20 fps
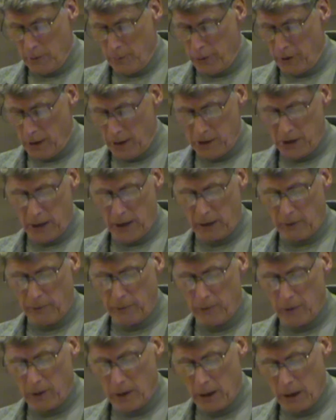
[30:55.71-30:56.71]
The project
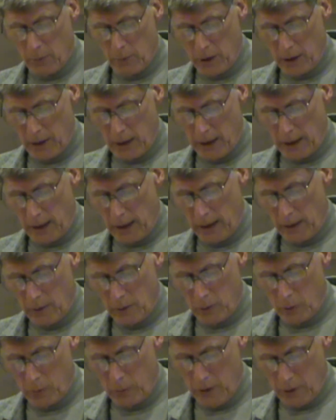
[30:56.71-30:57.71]
for the coming
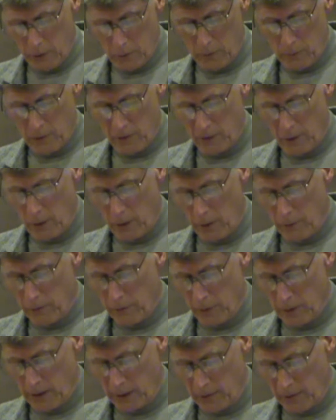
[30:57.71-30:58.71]
decades will be to
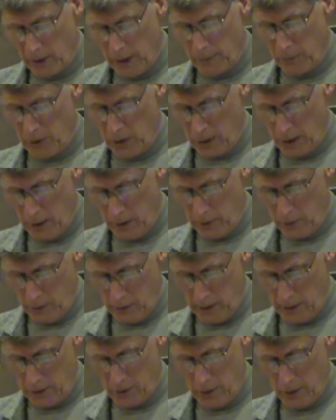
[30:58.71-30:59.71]
resolve or accept the
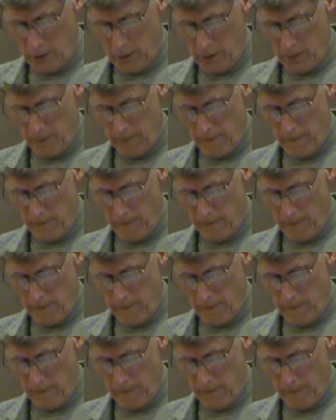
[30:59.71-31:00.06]
contradiction.